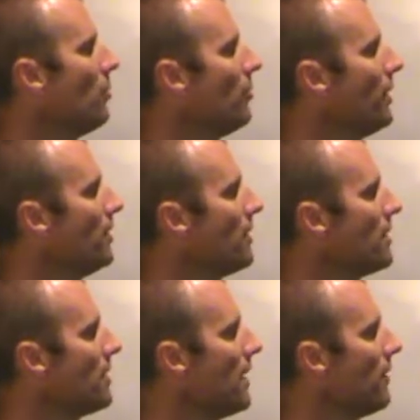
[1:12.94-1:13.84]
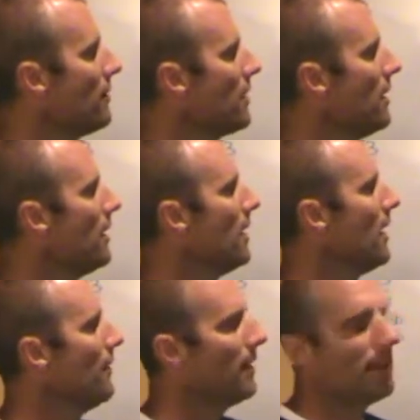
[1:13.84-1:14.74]
pulled into the cells,
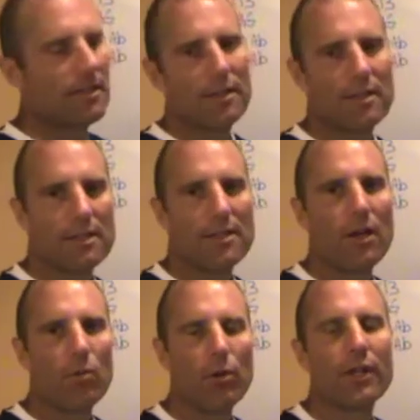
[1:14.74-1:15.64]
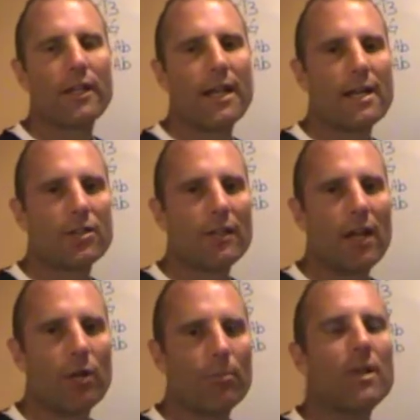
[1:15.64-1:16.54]
and then gets into the cell where it can actually
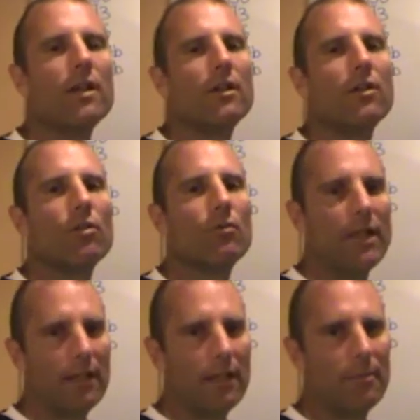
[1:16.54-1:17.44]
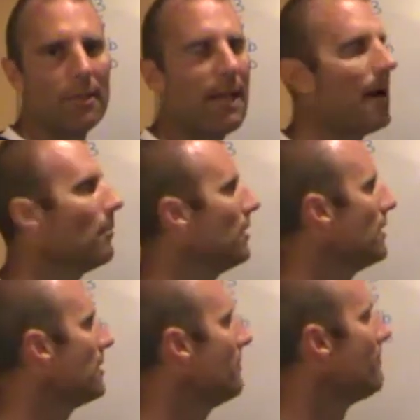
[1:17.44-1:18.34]
help regulate
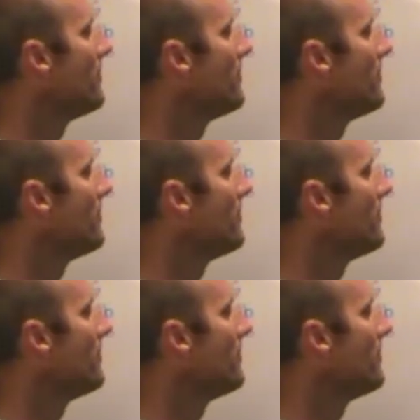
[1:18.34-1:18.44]
metabolism.